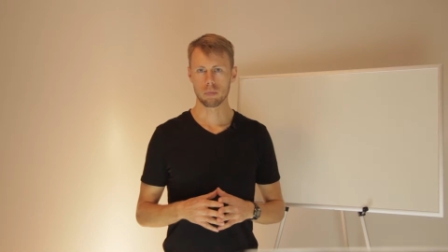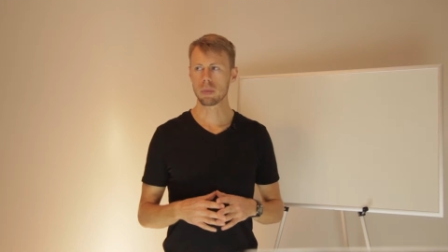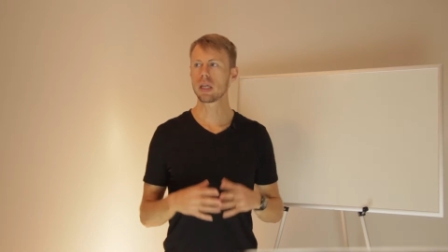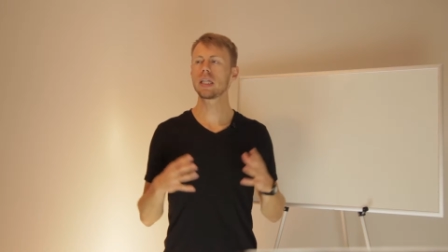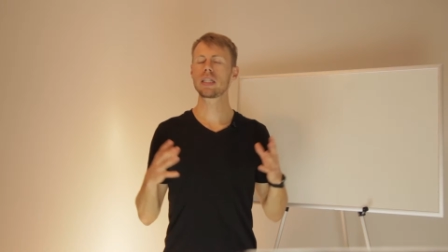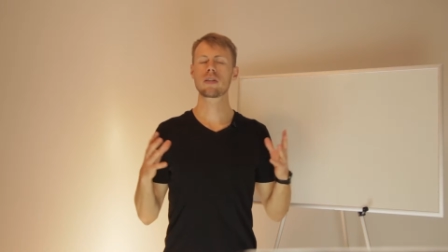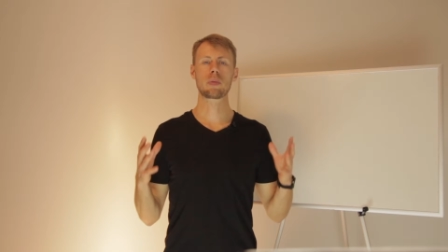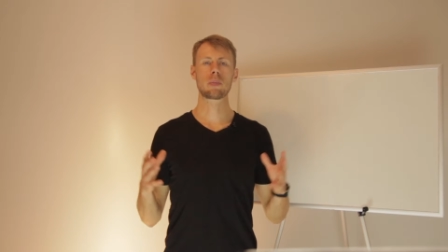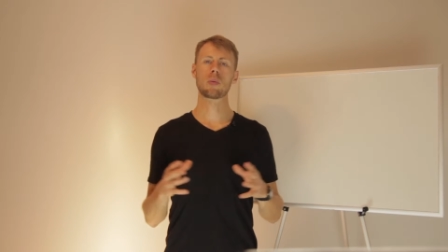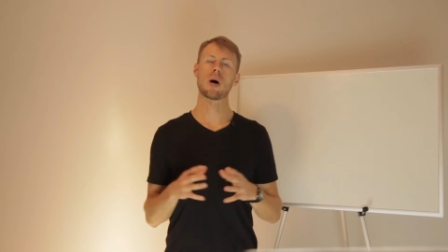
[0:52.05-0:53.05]
Millions
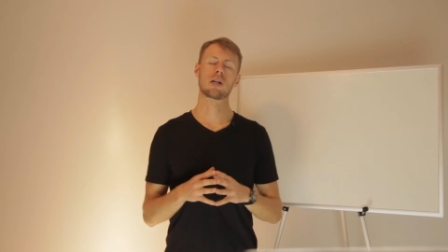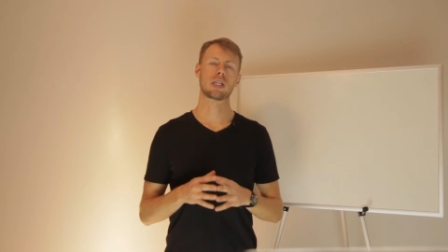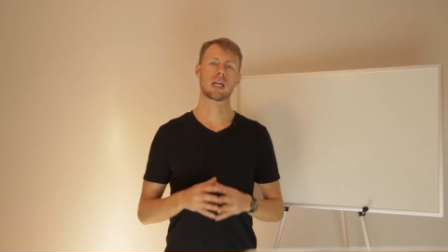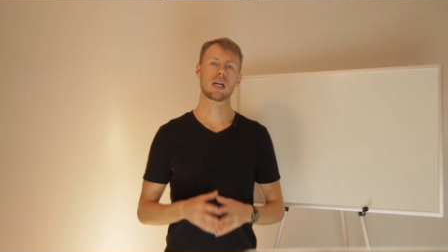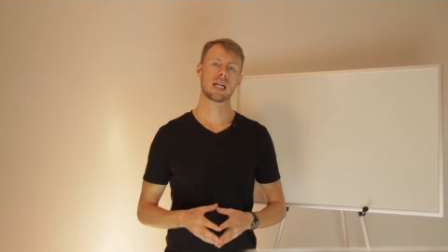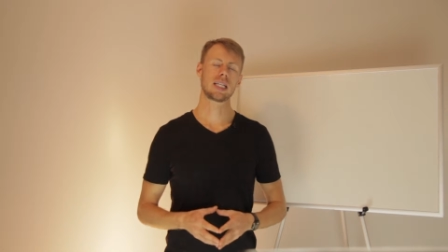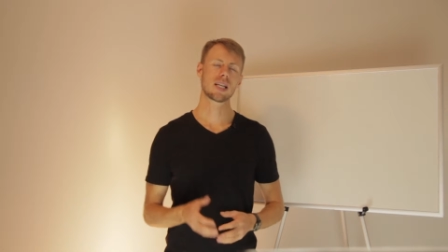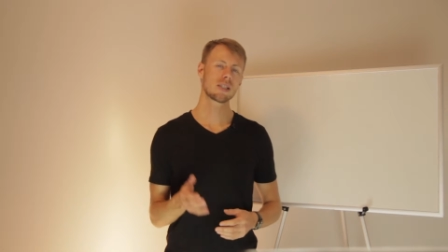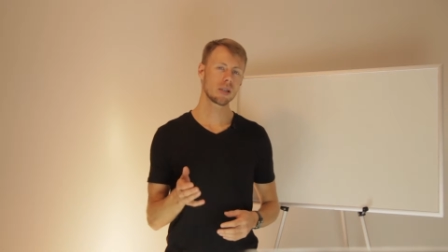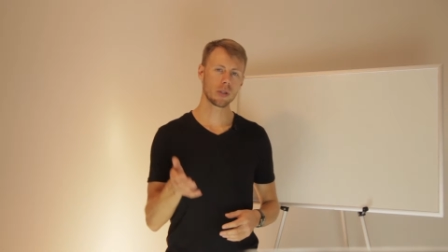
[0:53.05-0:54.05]
of people watching it, and he
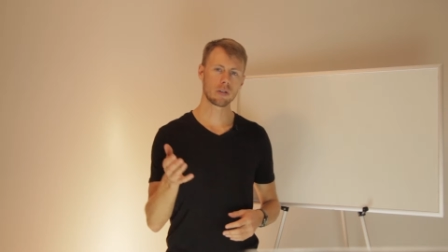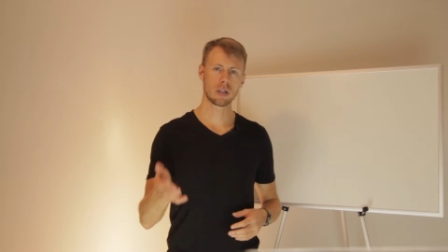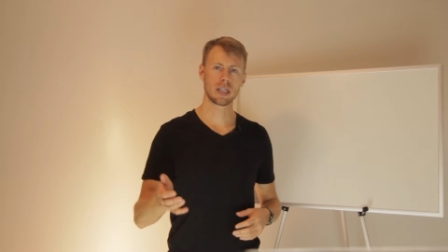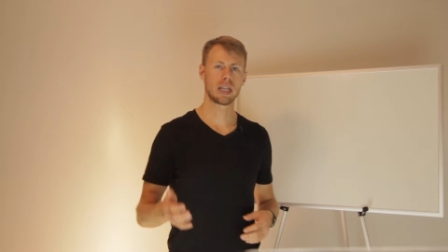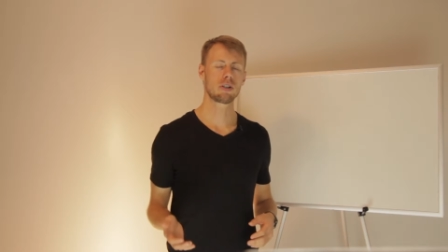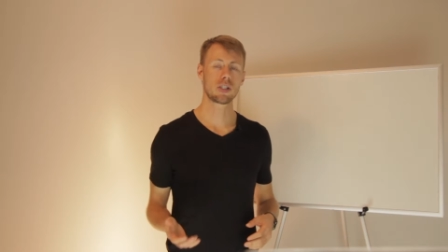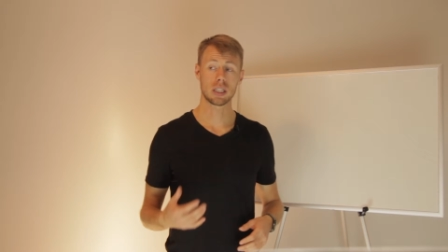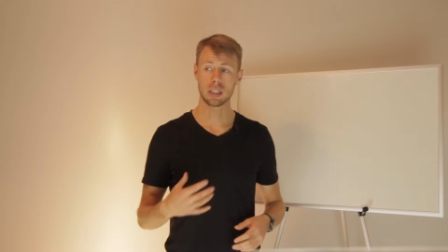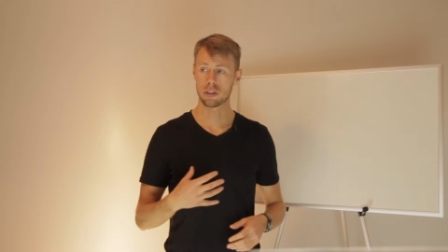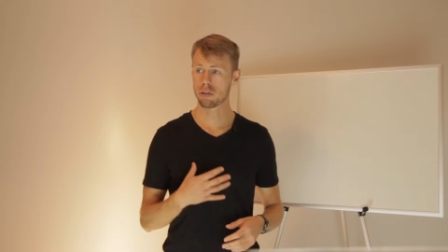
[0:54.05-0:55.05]
said something really
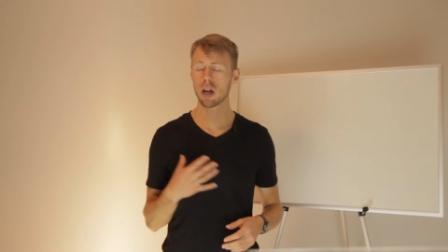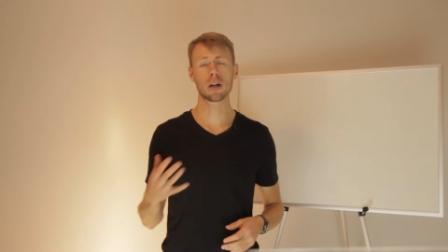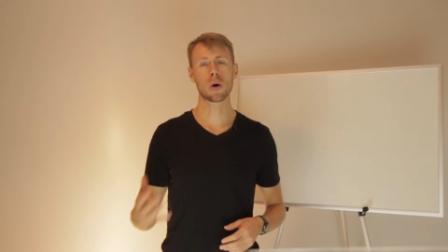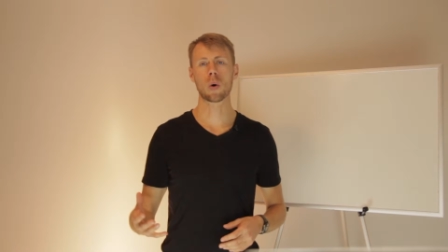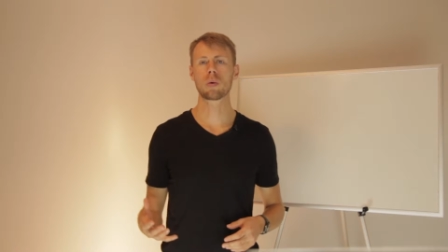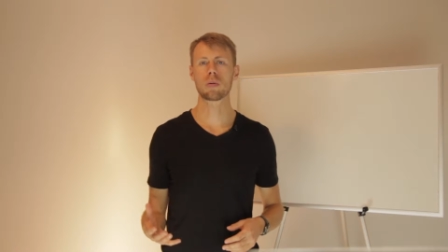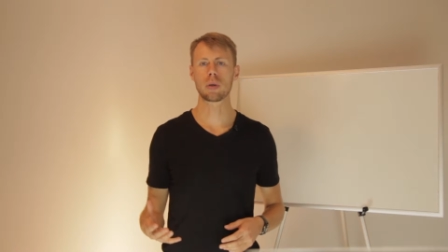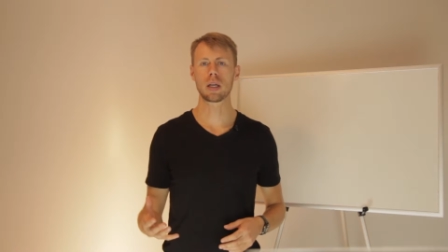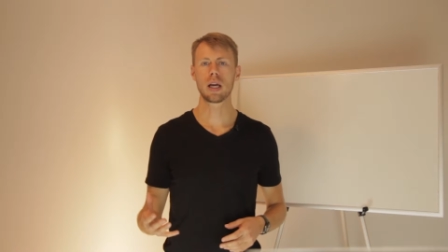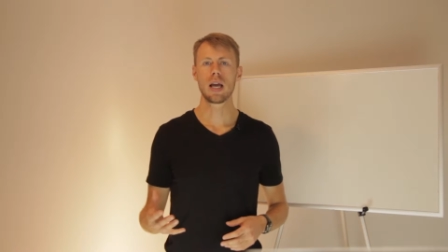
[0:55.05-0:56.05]
interesting that struck a chord with
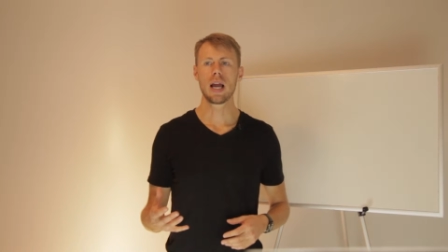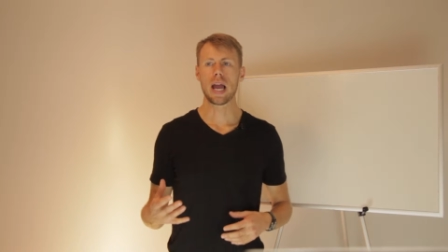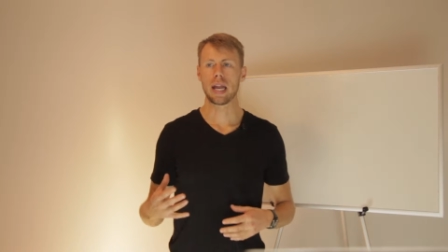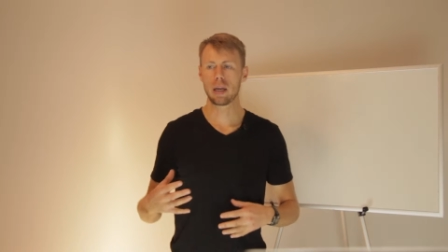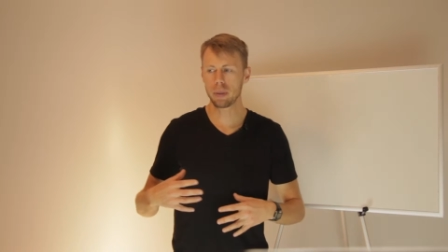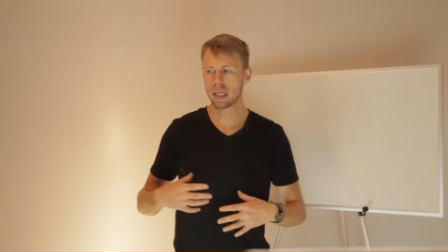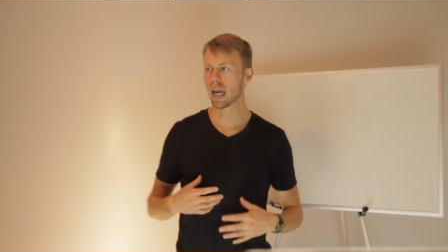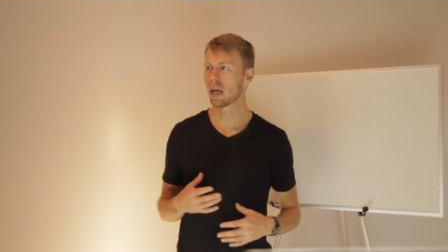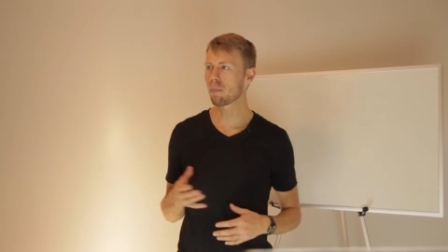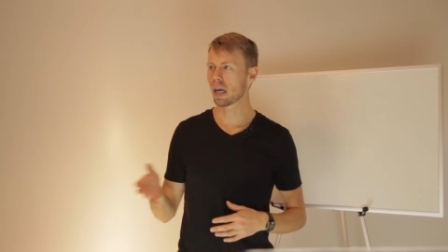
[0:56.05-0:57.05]
me, and it
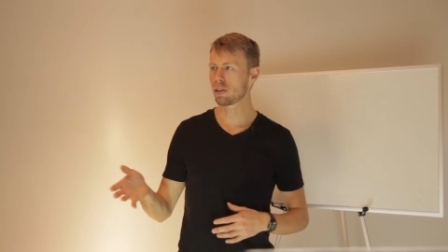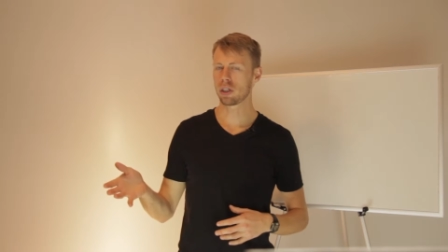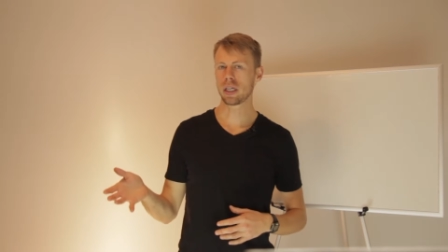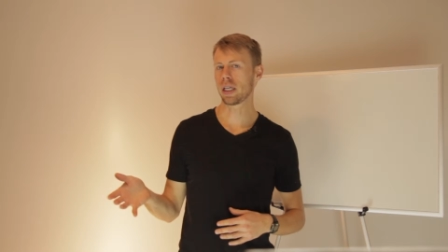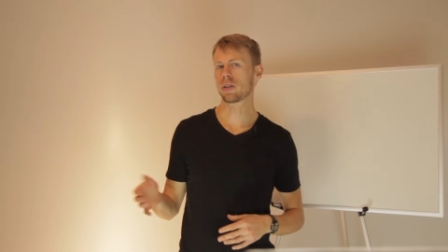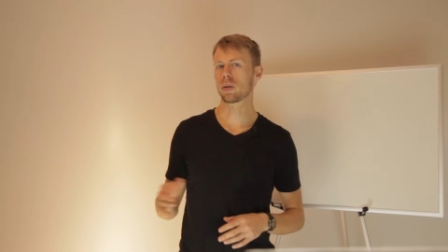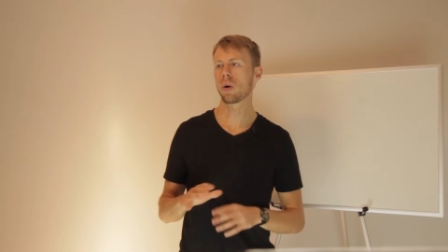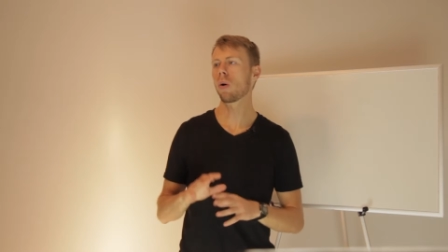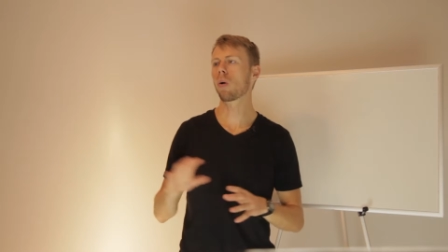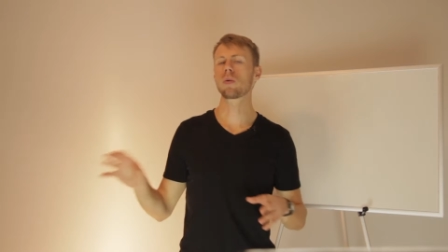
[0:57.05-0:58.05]
began my journey into
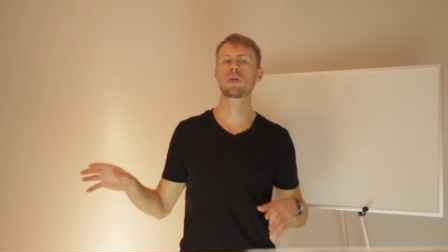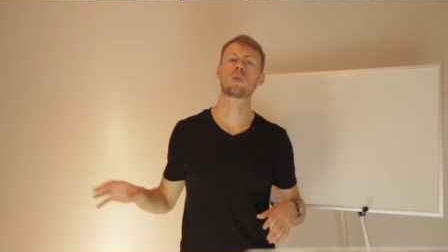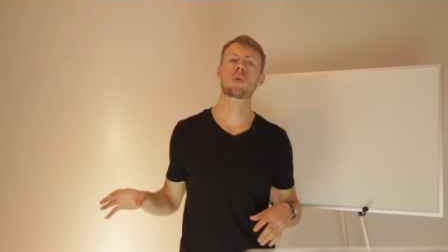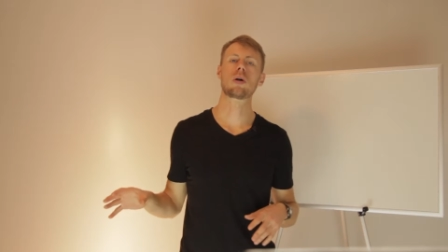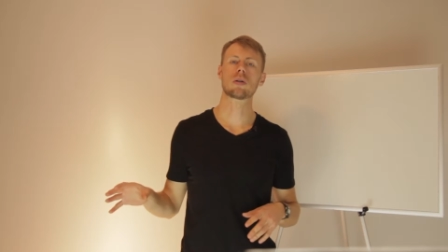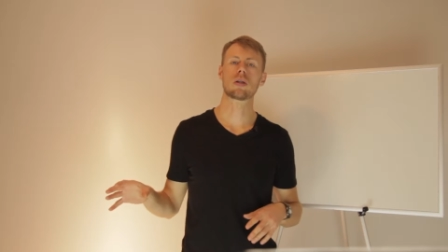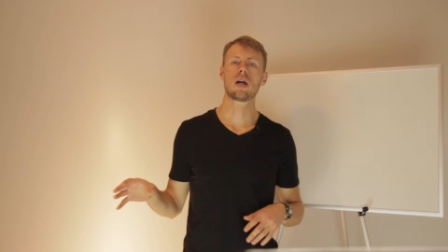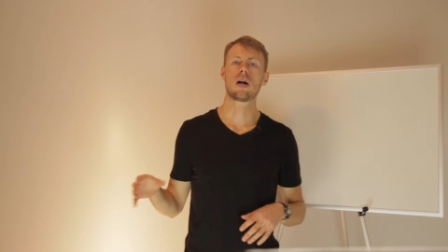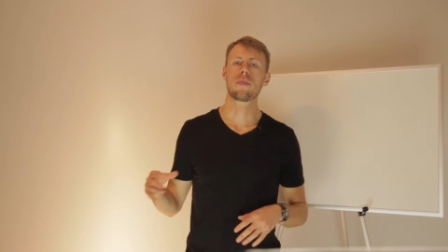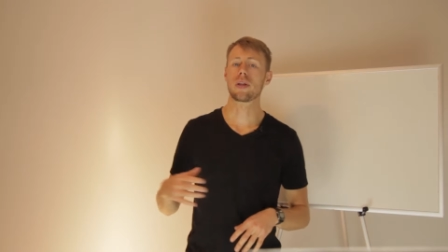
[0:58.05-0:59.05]
a whole new world
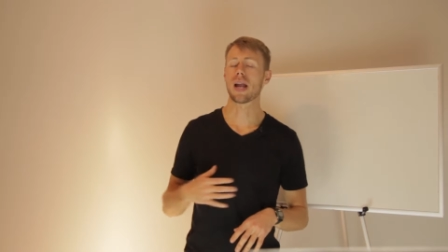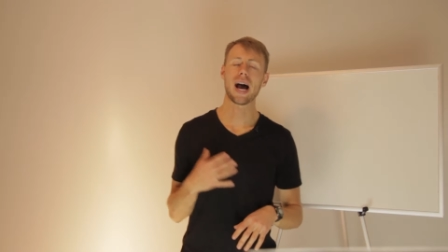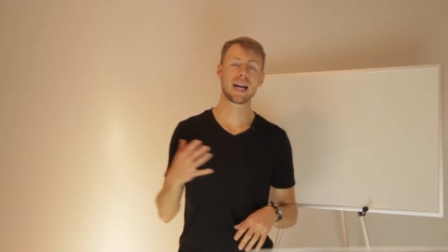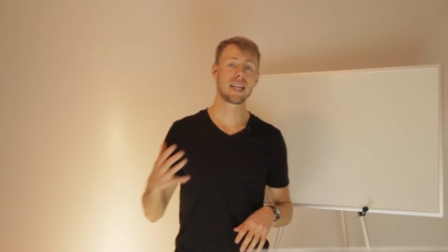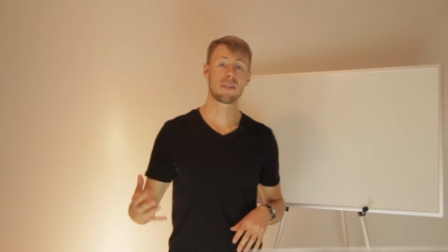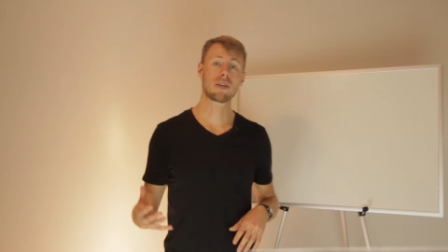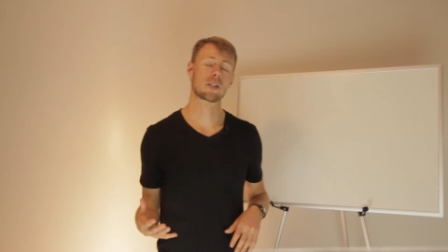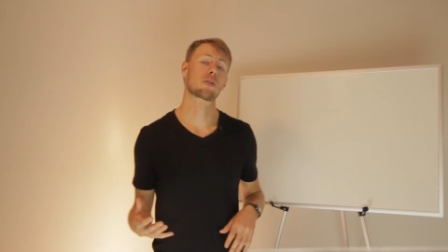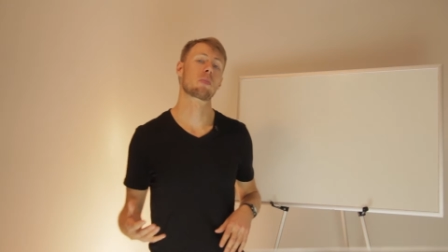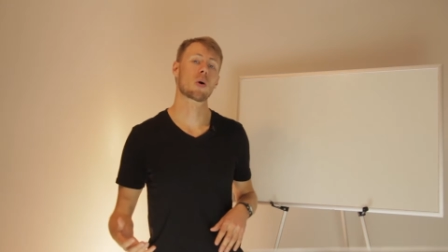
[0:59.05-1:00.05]
that I had never
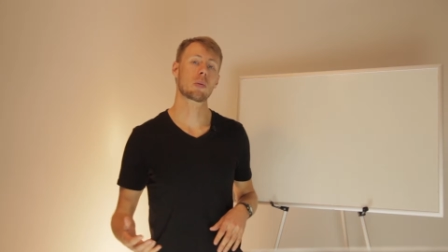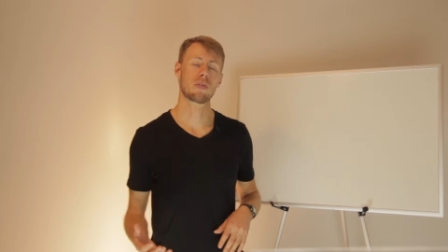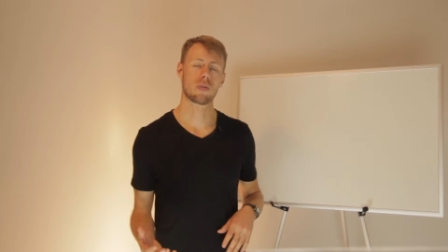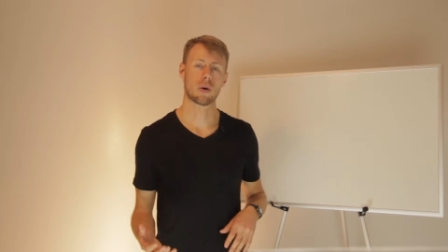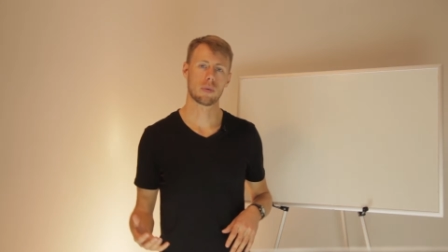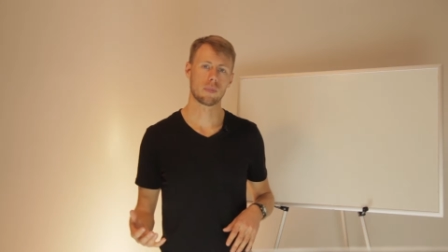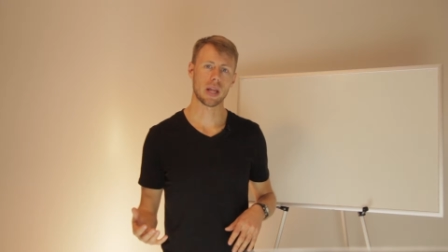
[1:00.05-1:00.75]
explored before.